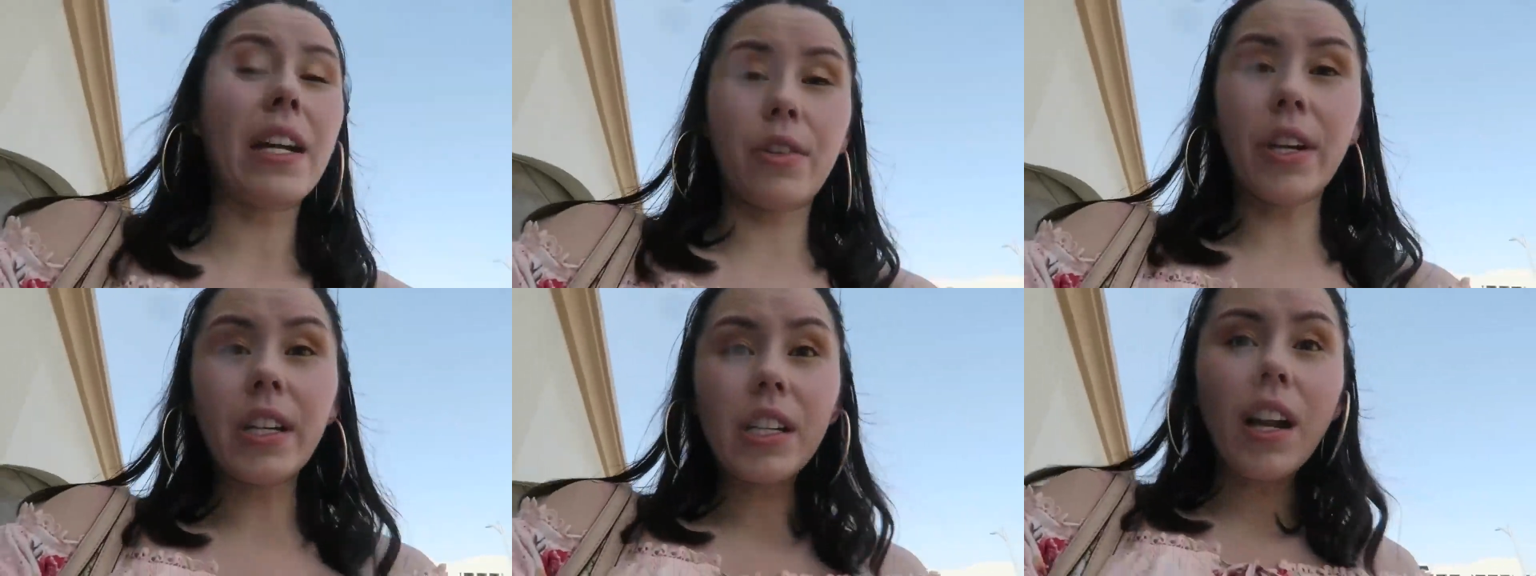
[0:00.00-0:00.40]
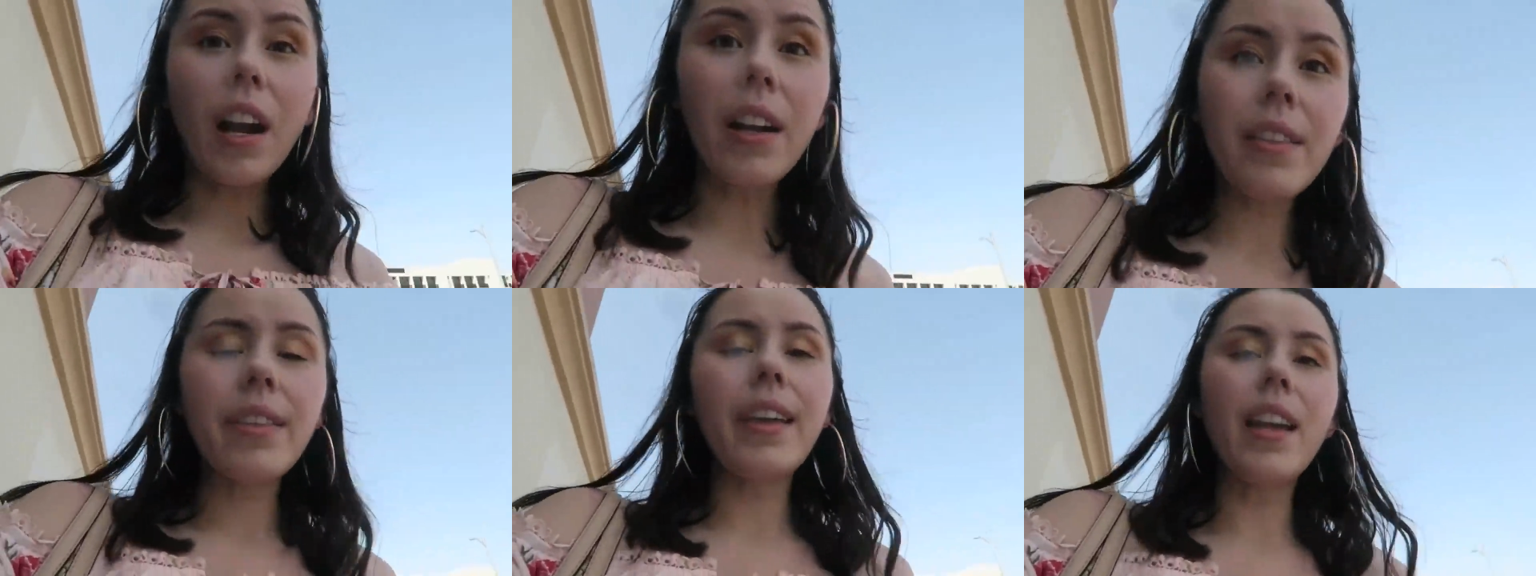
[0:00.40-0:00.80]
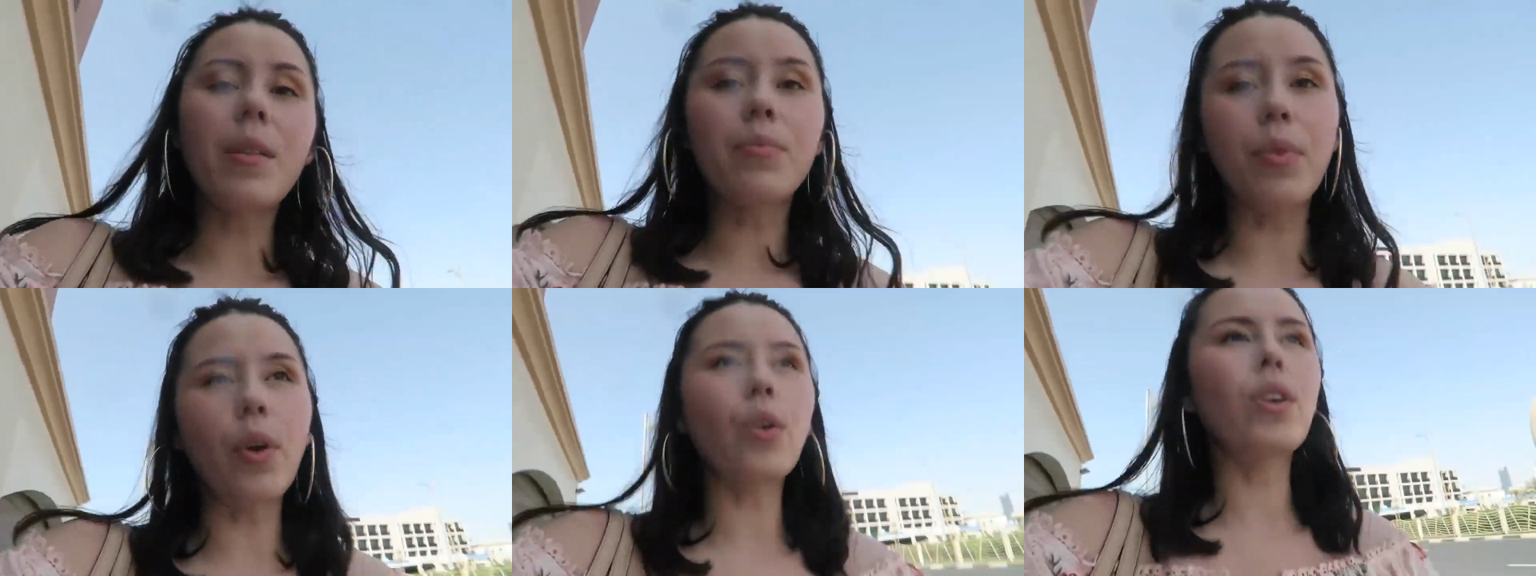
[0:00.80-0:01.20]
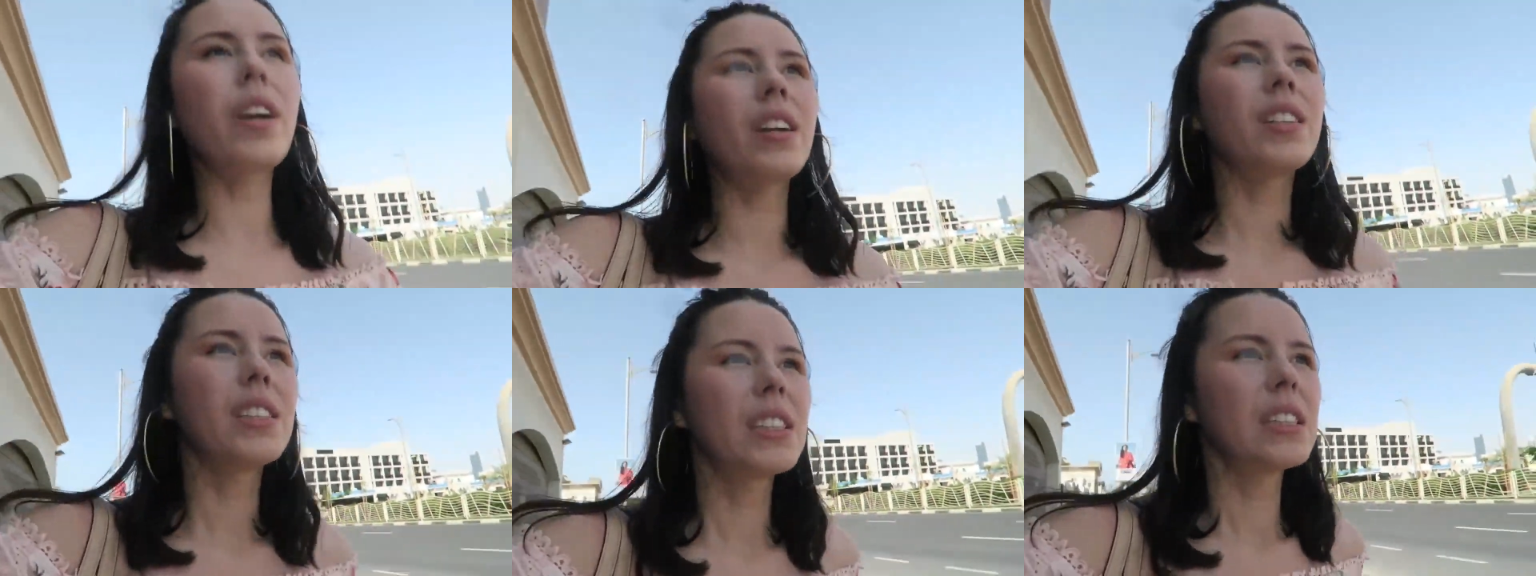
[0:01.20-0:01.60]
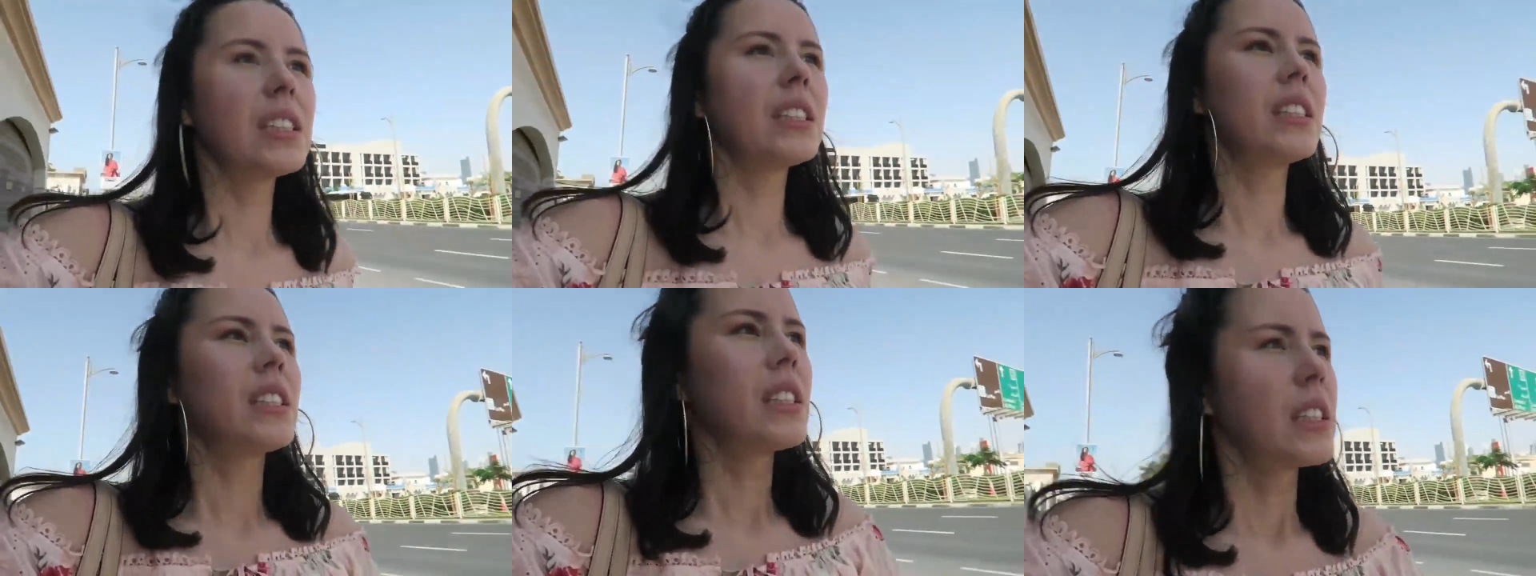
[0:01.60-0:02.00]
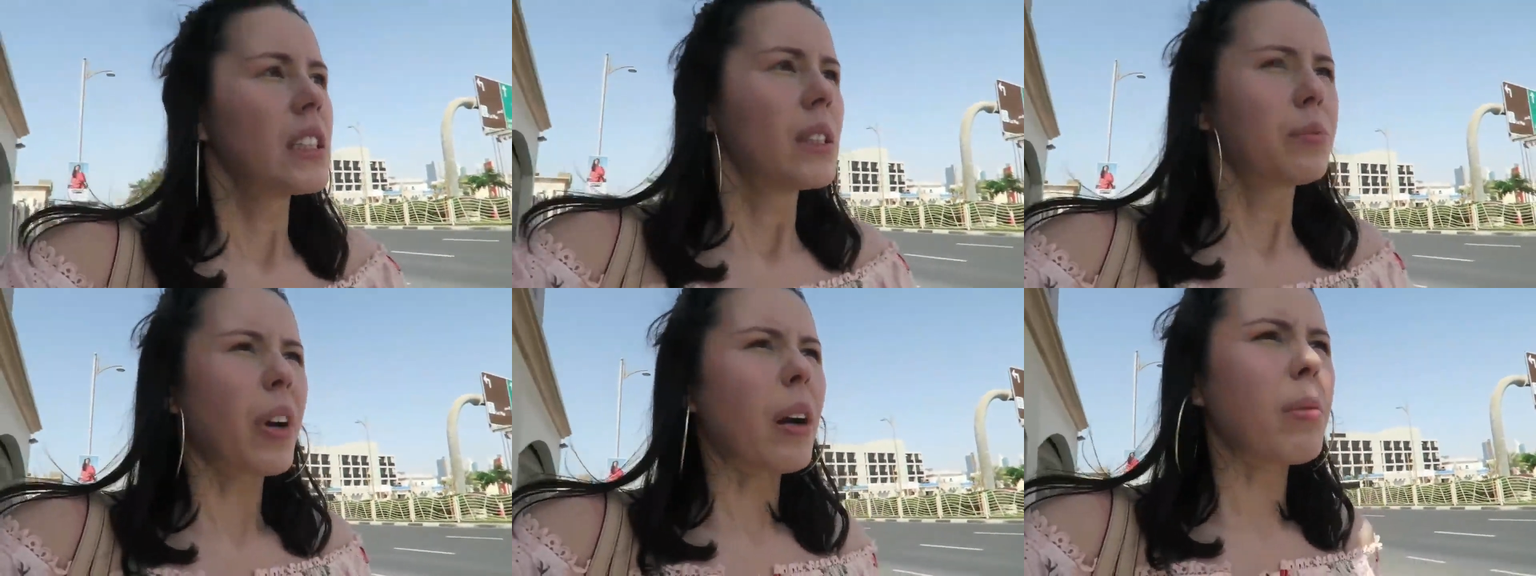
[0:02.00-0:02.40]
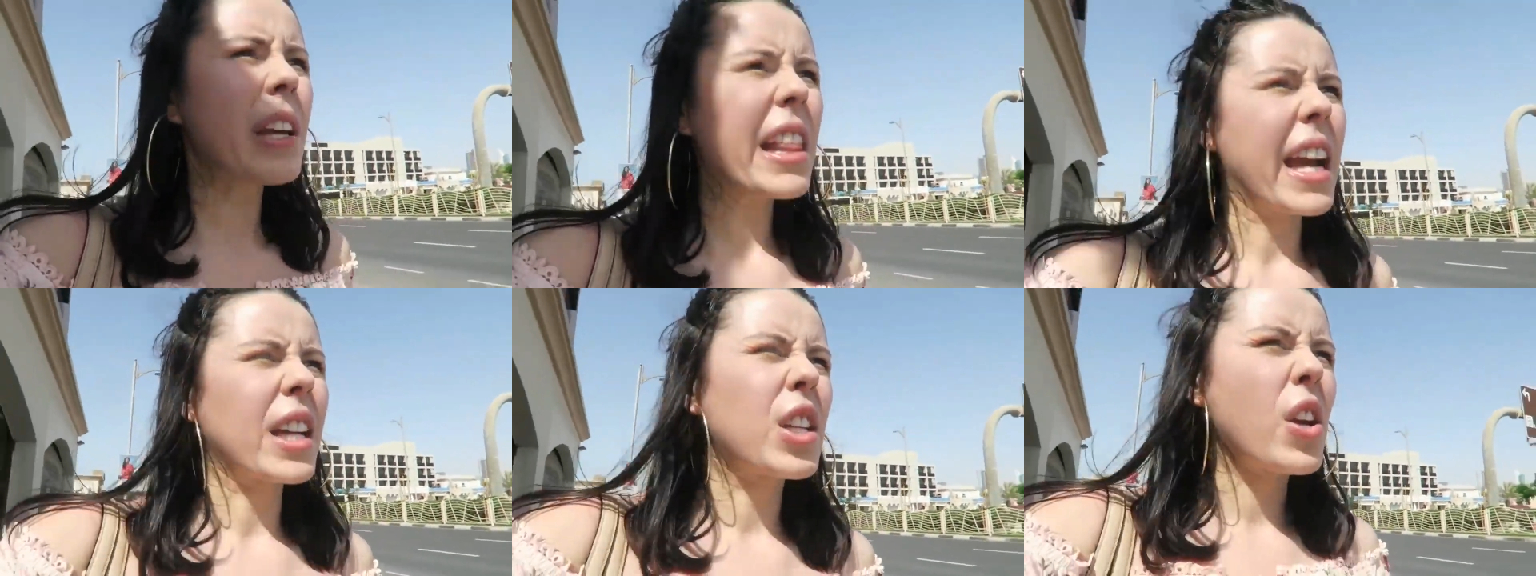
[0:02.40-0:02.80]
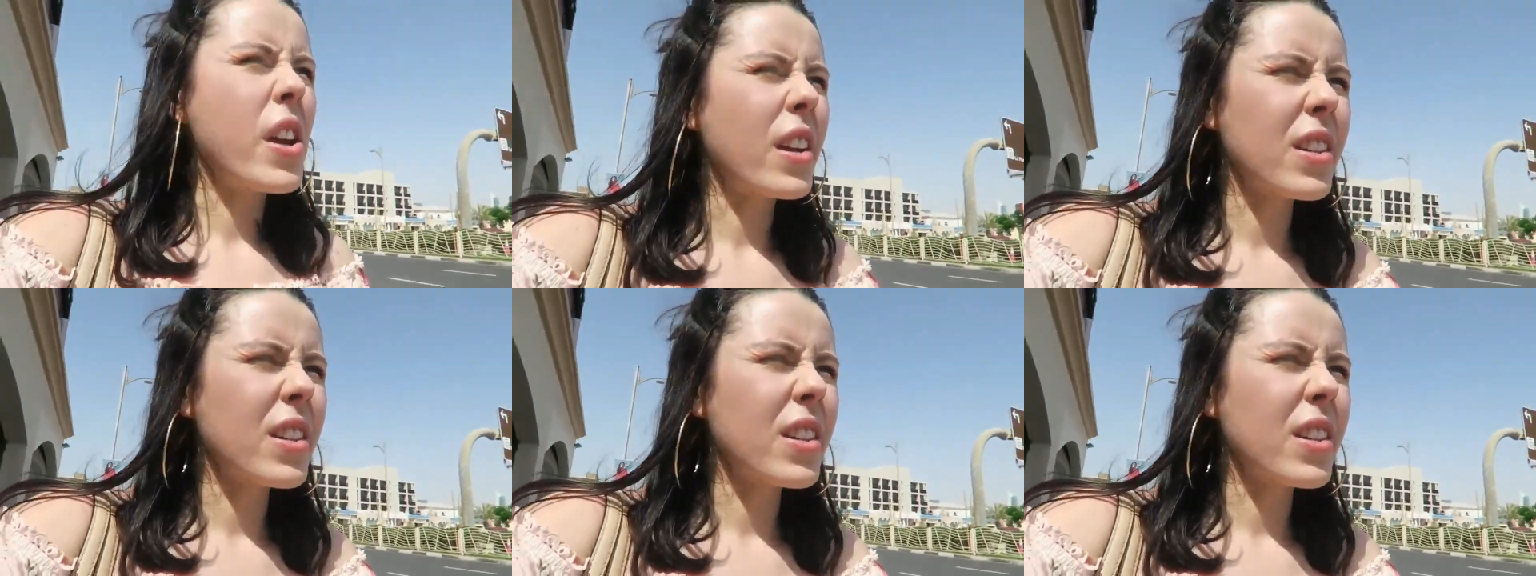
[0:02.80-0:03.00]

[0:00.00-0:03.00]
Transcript: my credit card that I broke probably like 2